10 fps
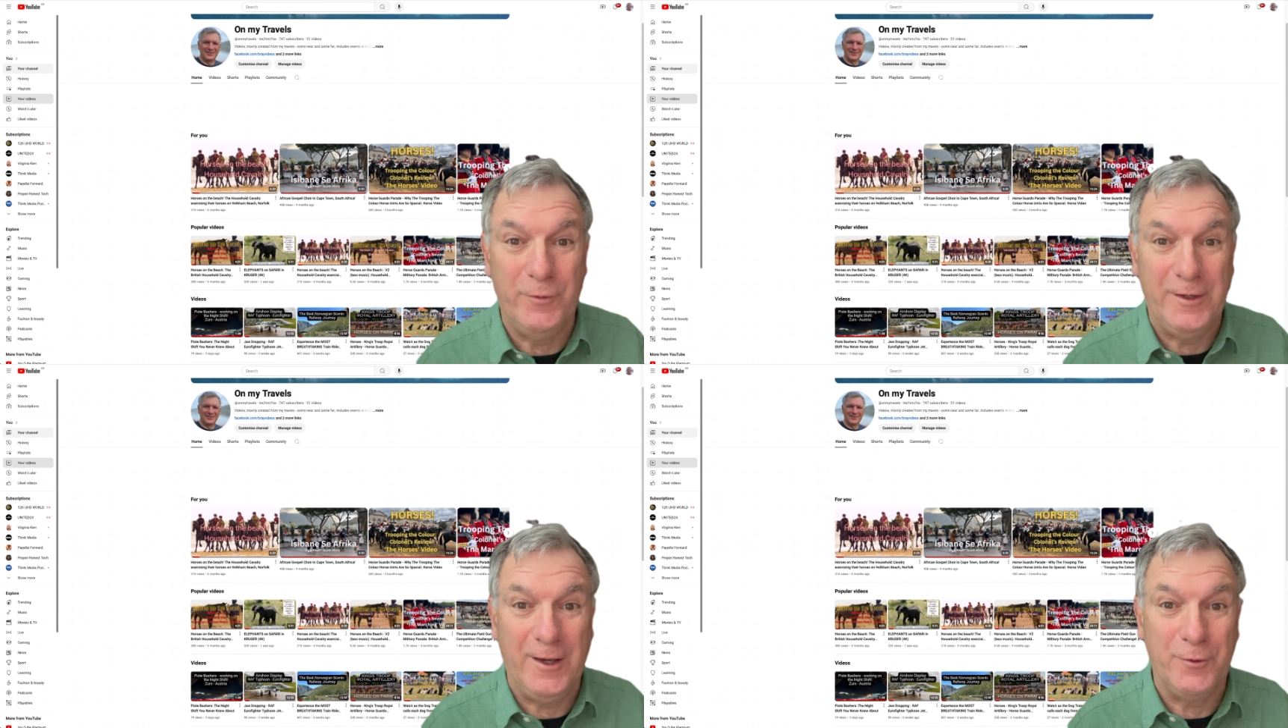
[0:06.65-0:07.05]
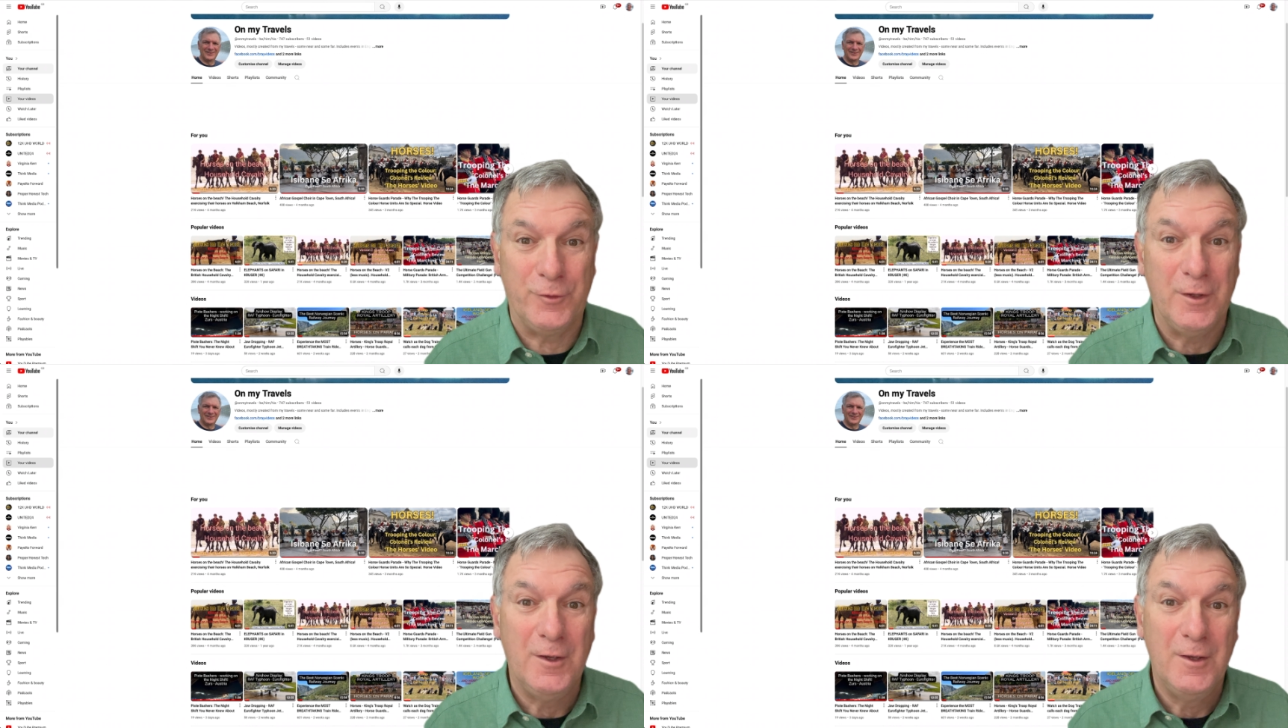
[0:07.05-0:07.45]

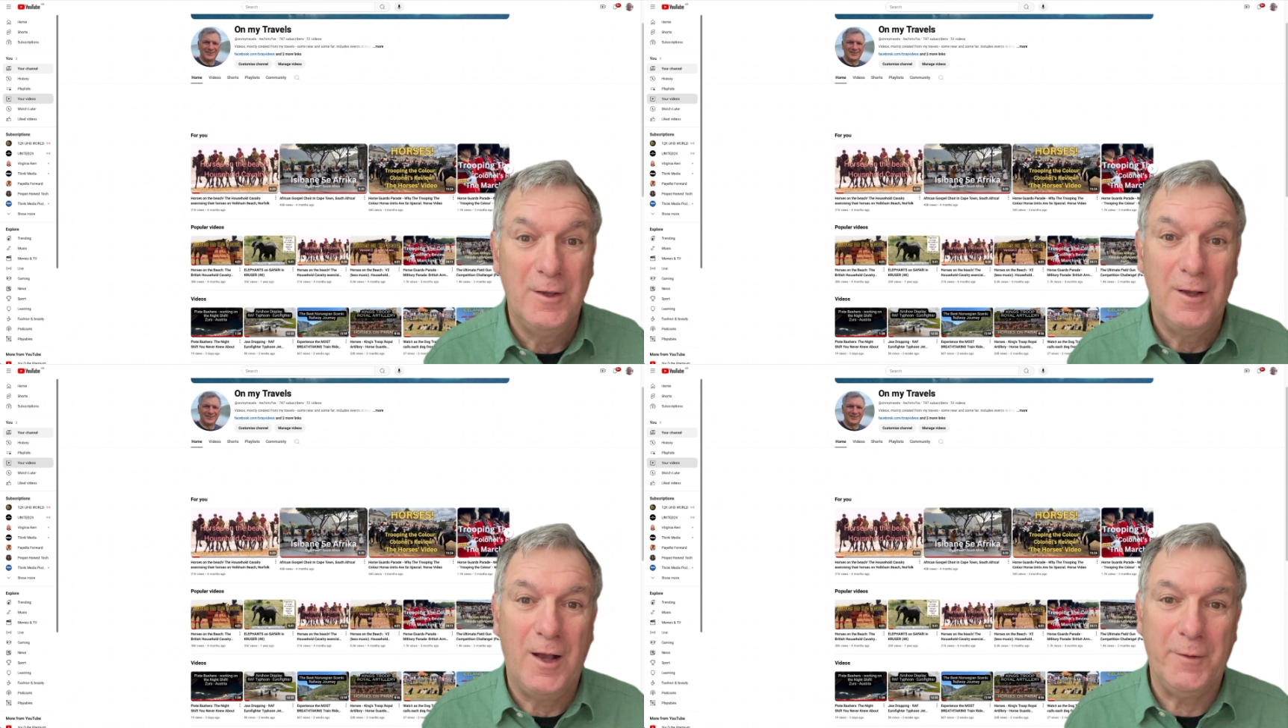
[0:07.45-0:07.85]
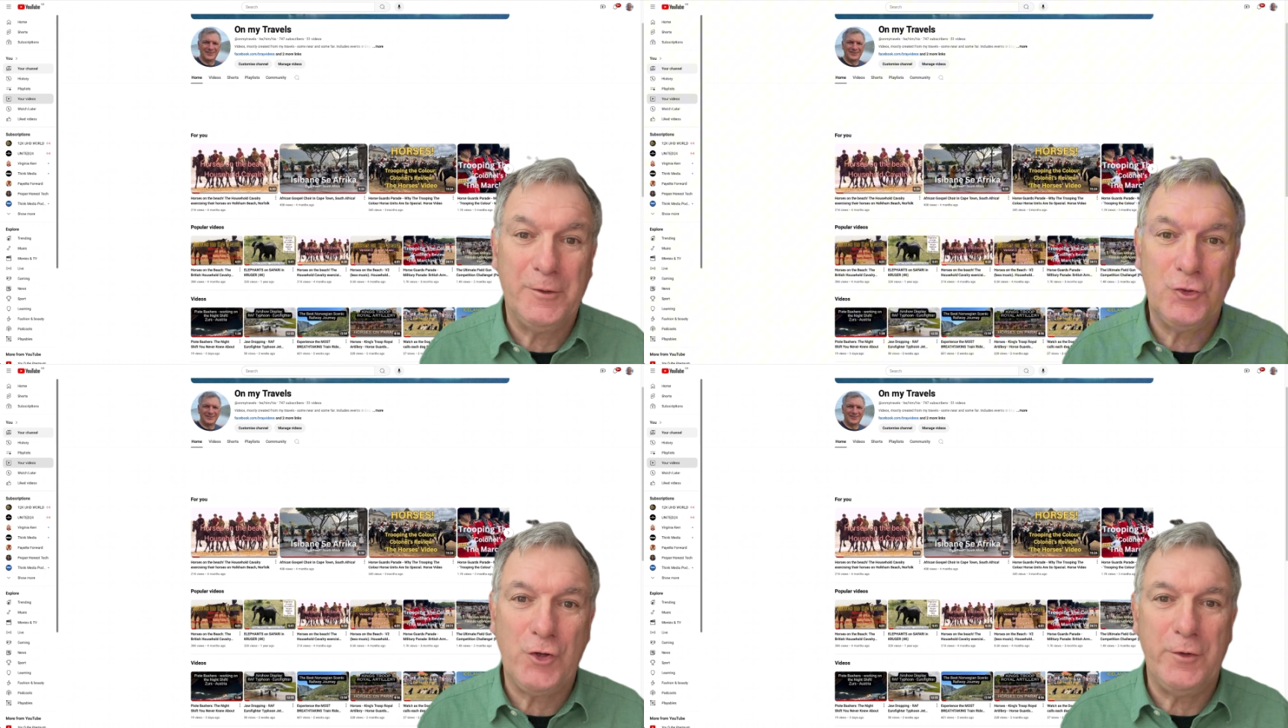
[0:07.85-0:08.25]
videos, I'm
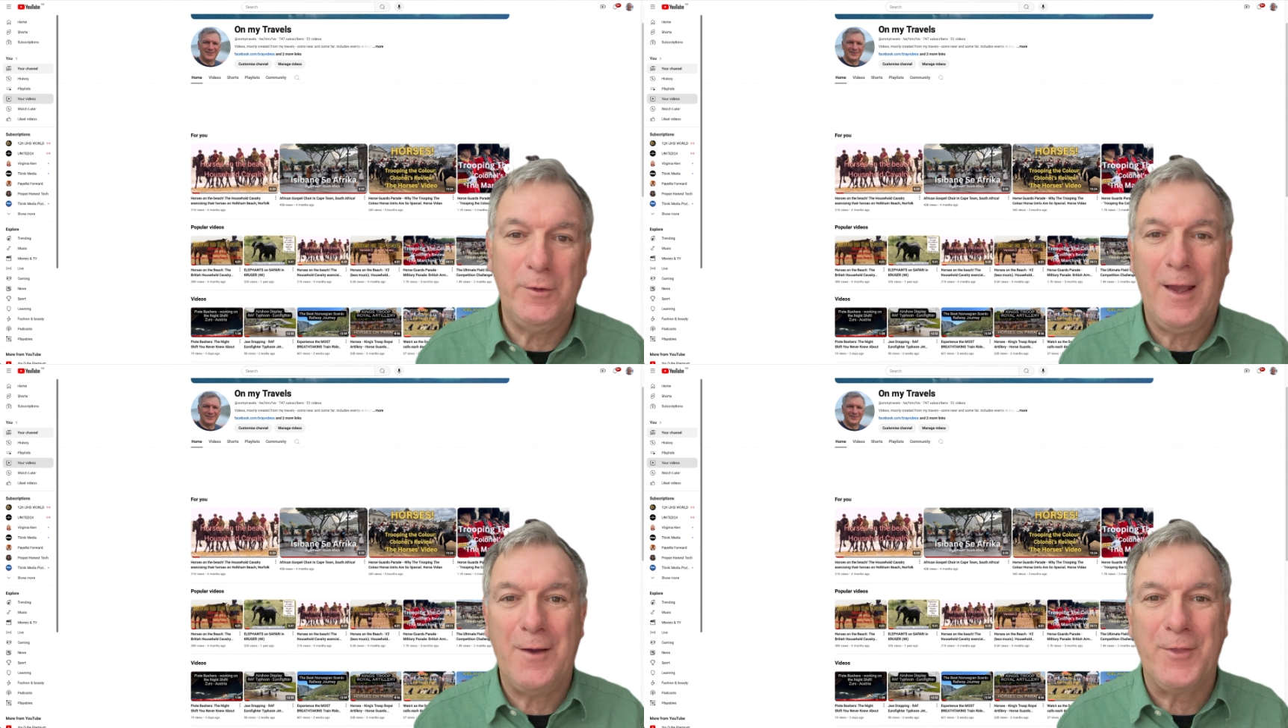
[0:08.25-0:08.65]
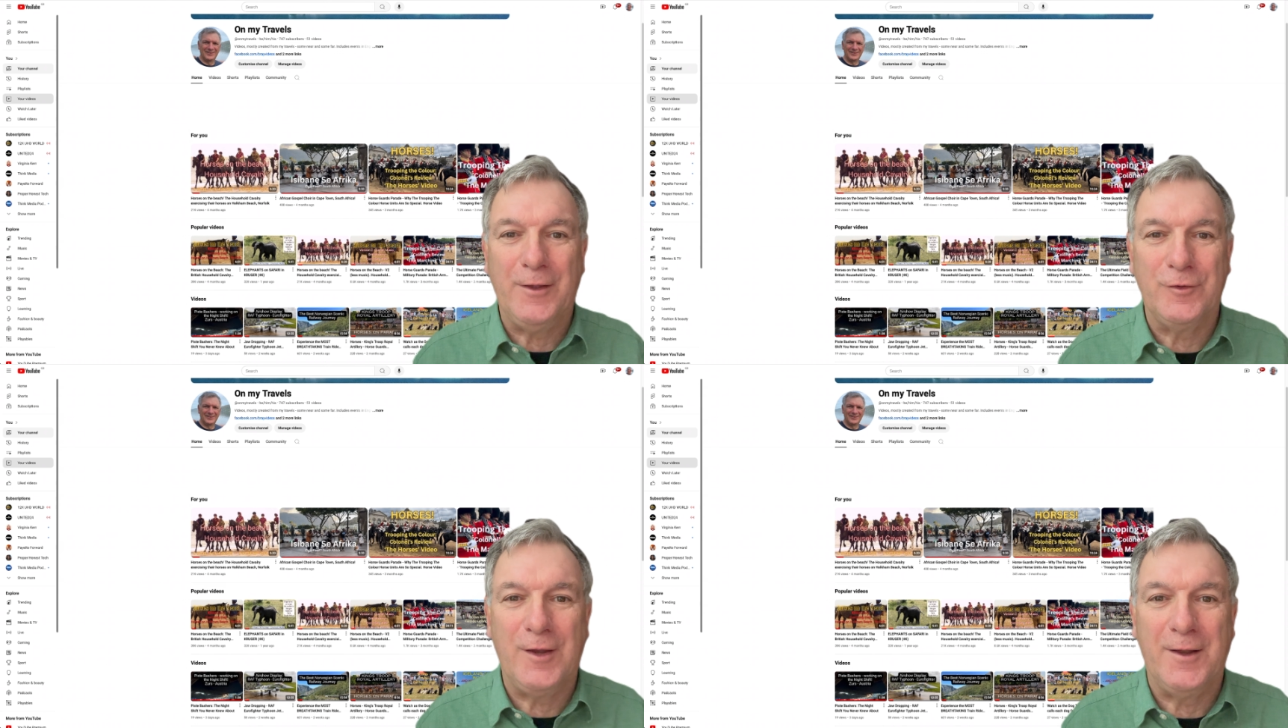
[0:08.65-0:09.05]
going to show you how
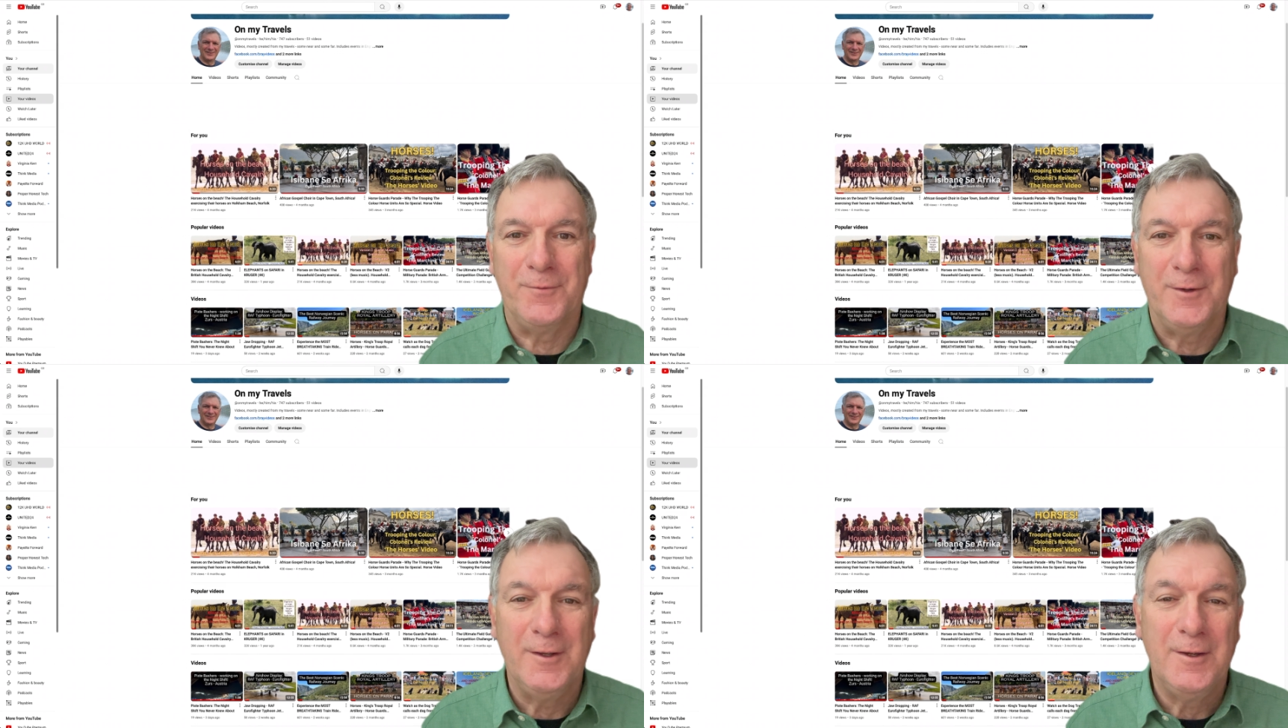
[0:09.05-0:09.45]
that's done.